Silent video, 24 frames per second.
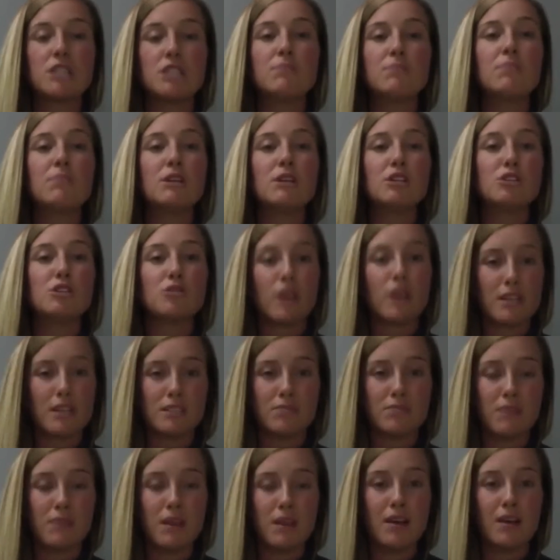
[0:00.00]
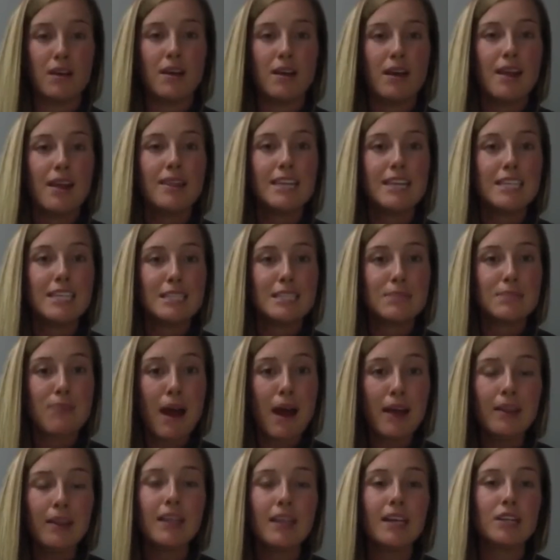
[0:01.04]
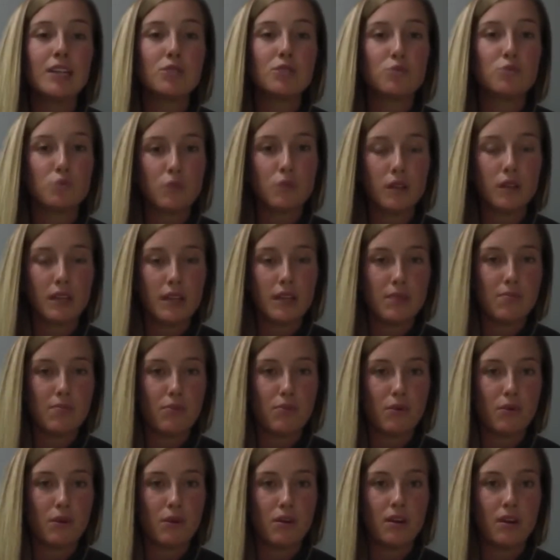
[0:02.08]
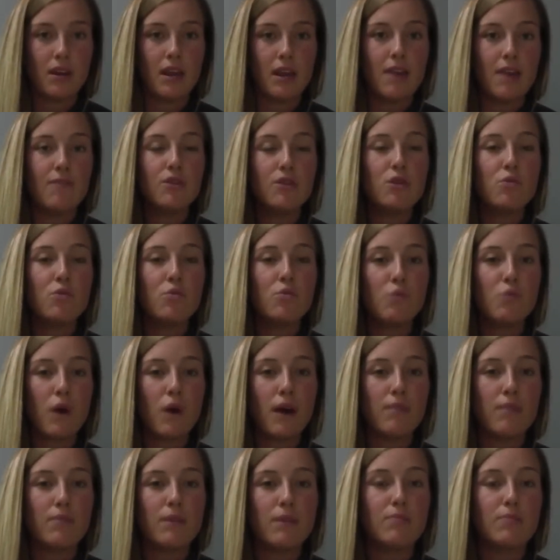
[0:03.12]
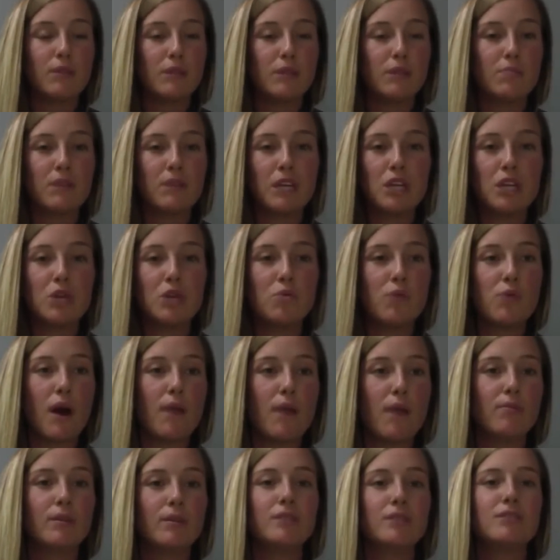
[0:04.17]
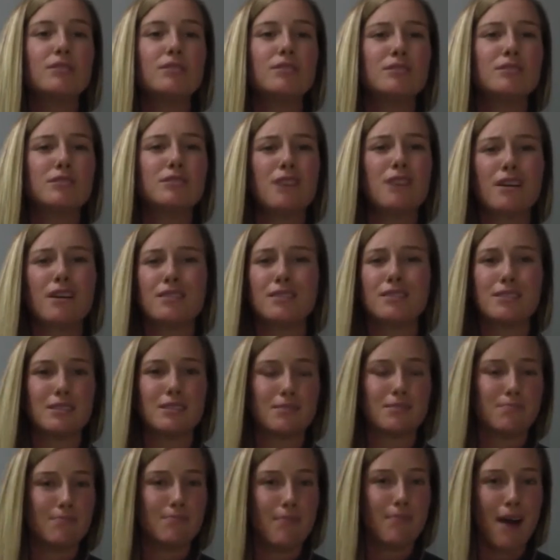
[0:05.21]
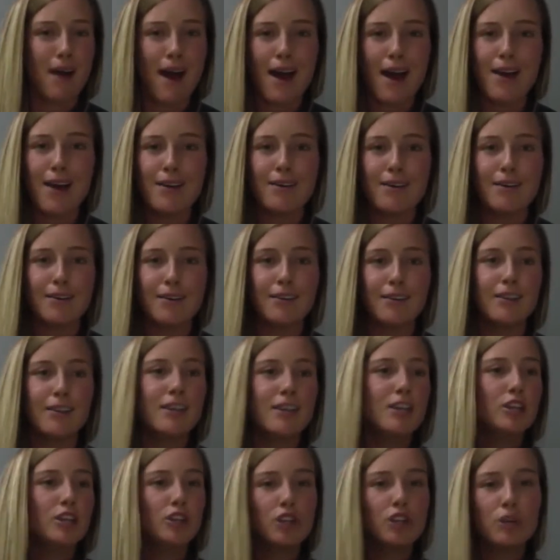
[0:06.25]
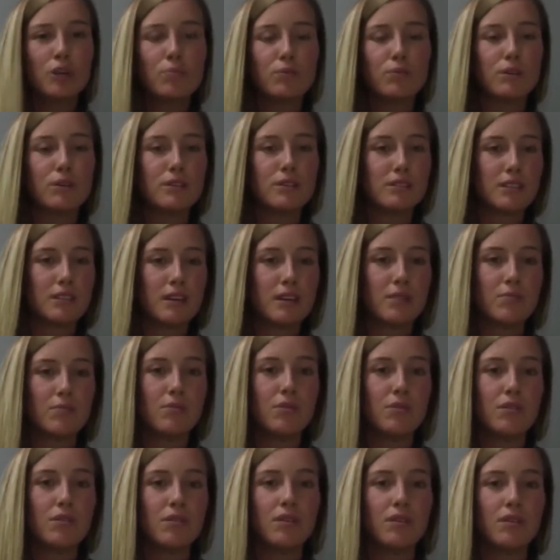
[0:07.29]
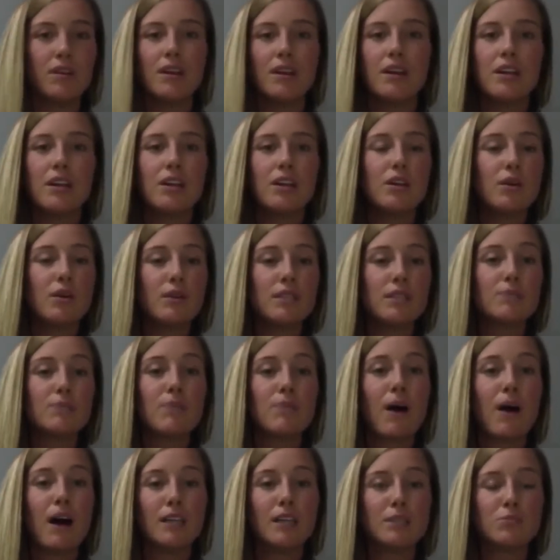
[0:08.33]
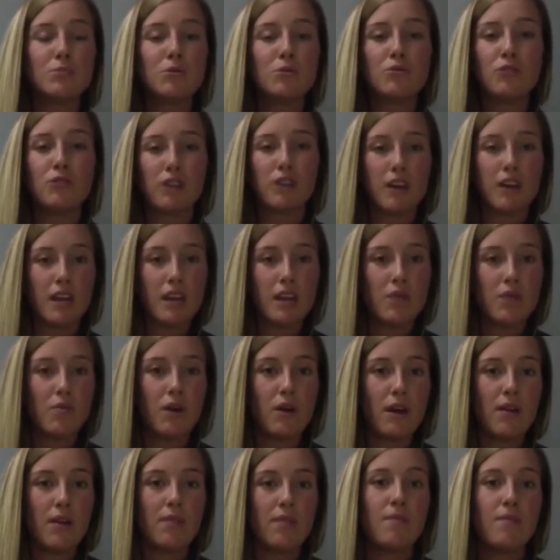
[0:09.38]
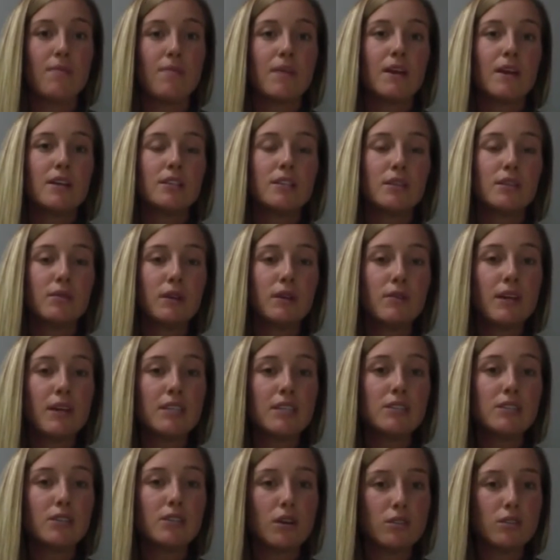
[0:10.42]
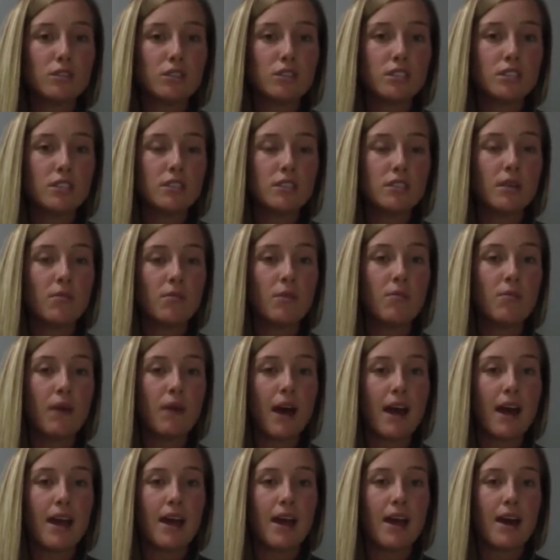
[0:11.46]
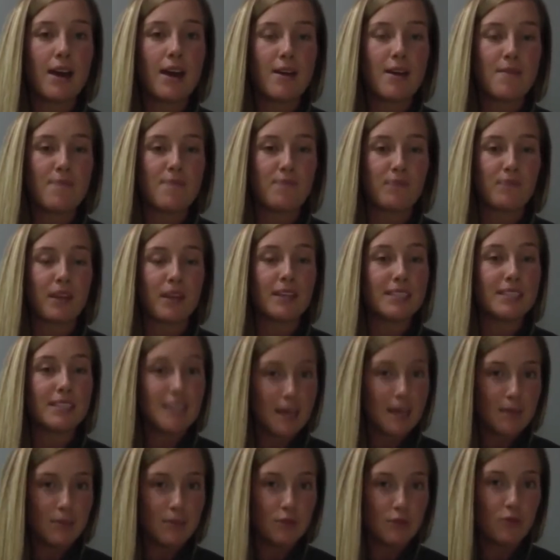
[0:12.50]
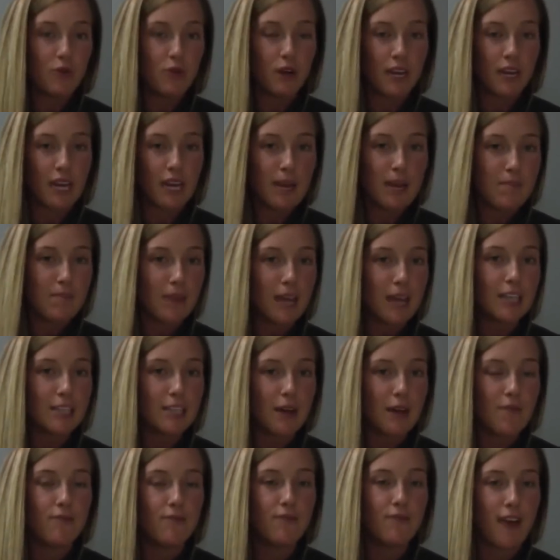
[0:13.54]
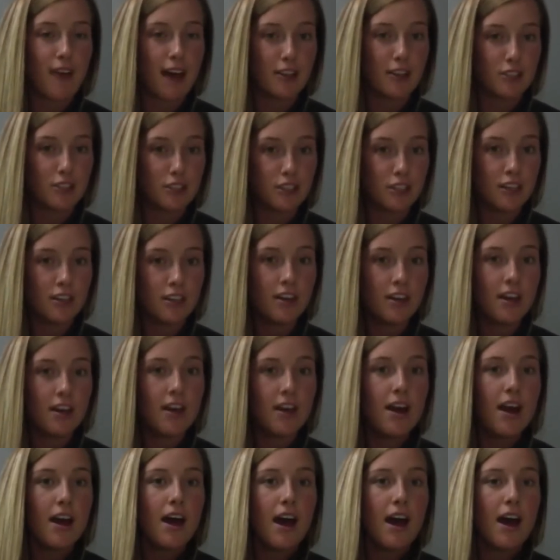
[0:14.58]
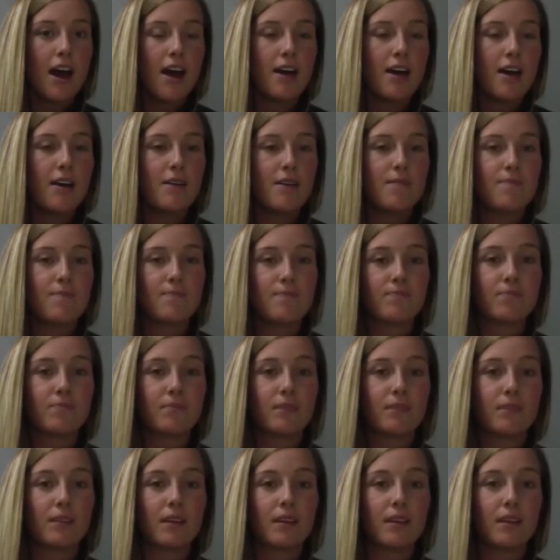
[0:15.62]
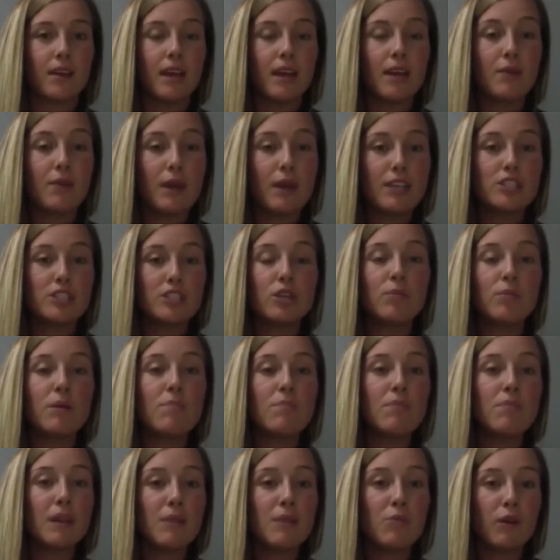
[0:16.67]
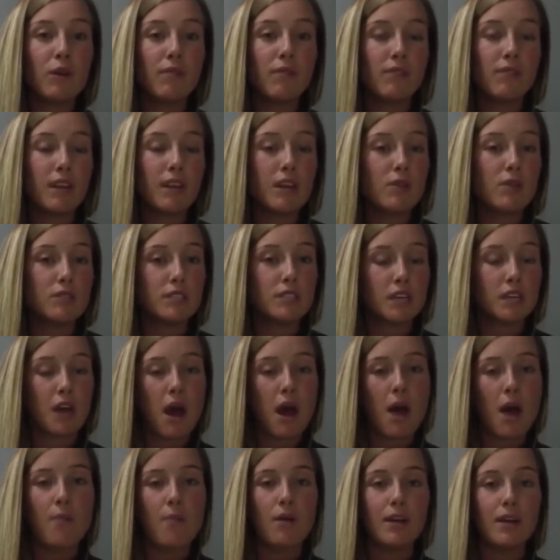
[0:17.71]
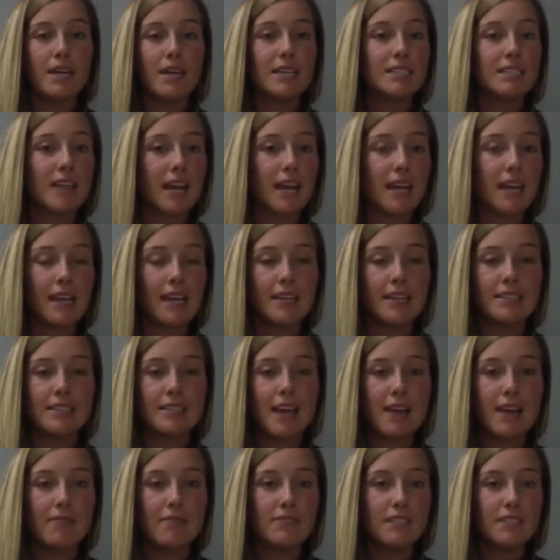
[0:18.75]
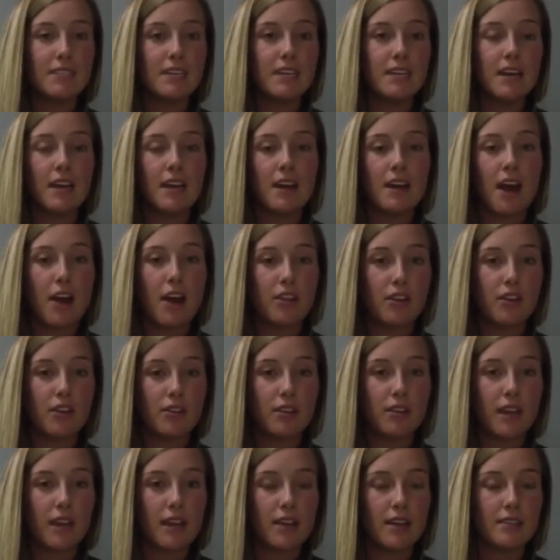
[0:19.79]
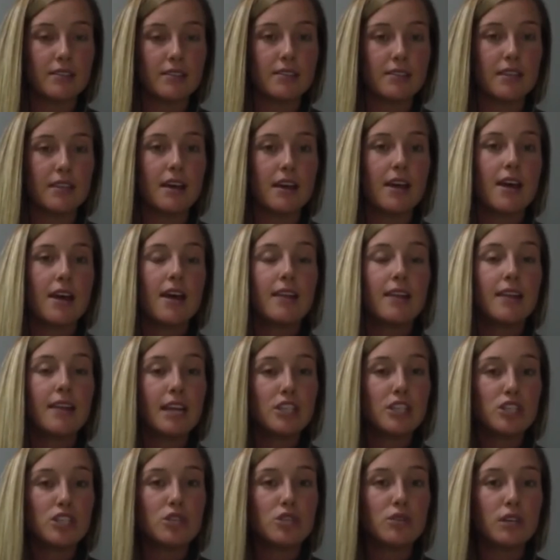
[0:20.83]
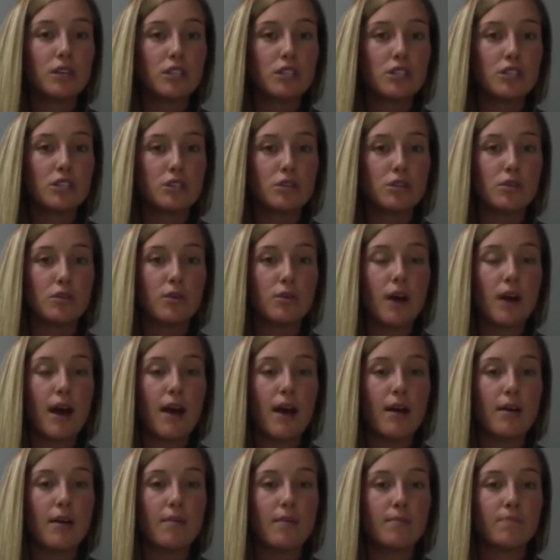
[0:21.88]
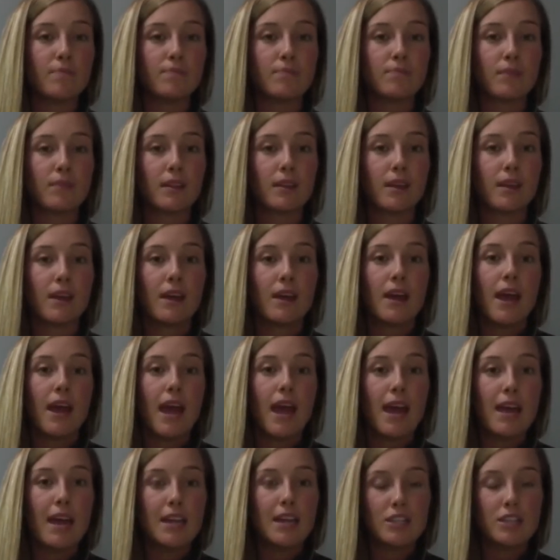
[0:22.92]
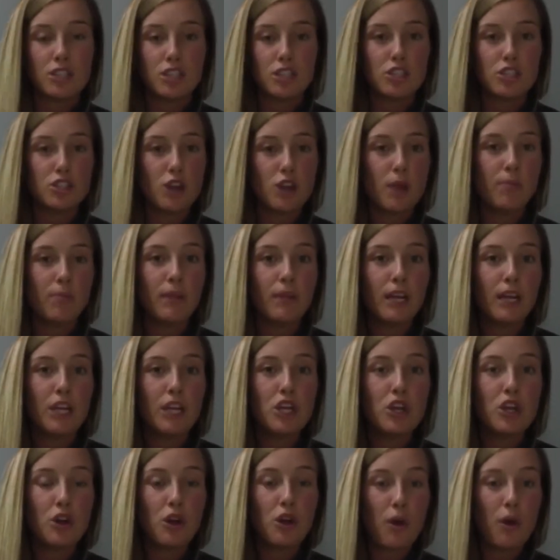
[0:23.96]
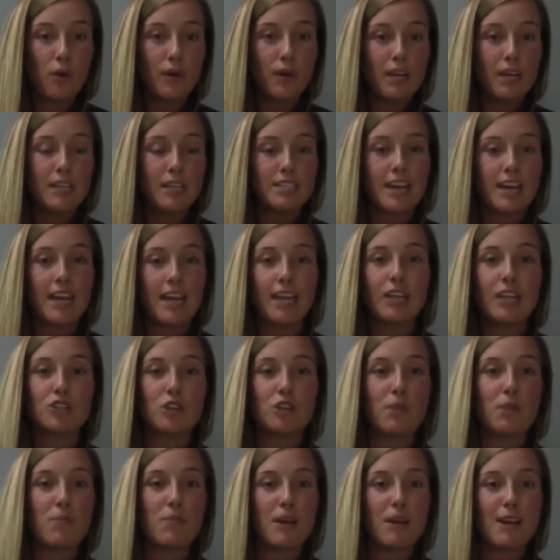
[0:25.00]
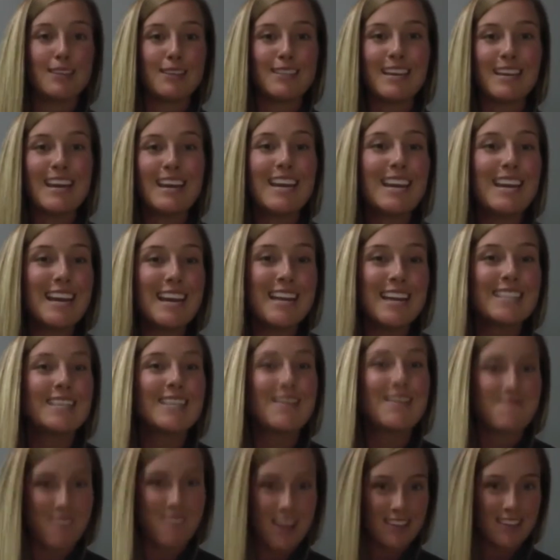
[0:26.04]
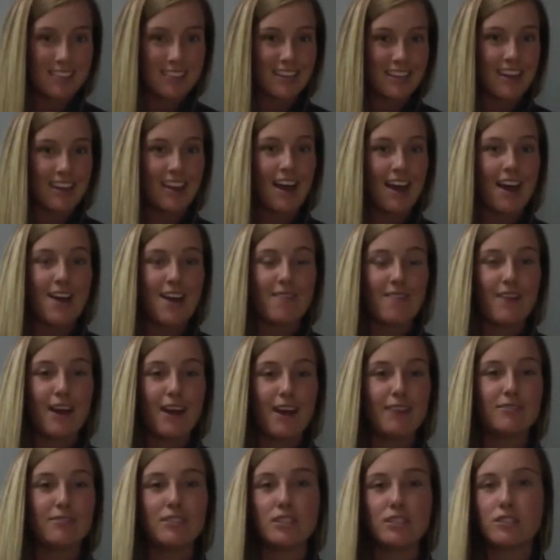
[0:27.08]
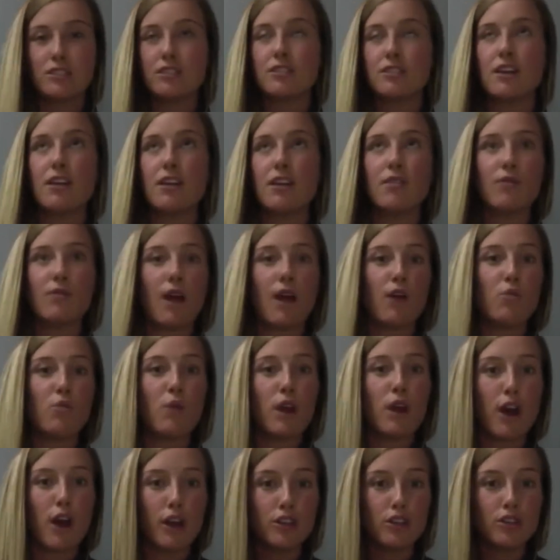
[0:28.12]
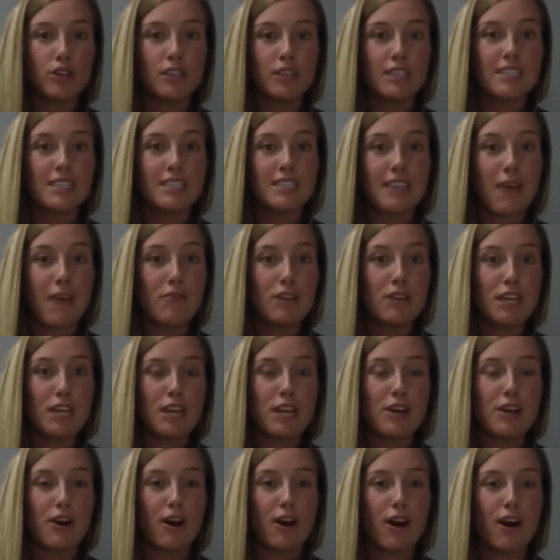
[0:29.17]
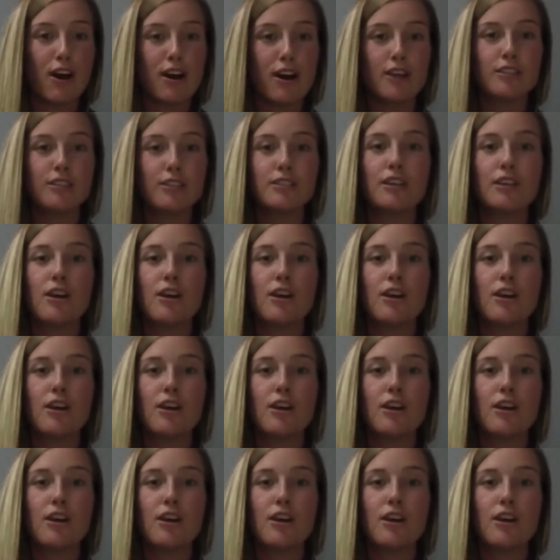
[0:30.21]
but trust me, the smiling is really important. If you want people to pick you up, just smile, look presentable. You know, it's possible for anyone. So anyways, those are just some of my tips for getting picked up faster. Anyways, there'll be many more videos to come on hitchhiking safety and other things that you can do. And just start planning your own hitchhiking trip because it is amazing. I've just done around 170 cars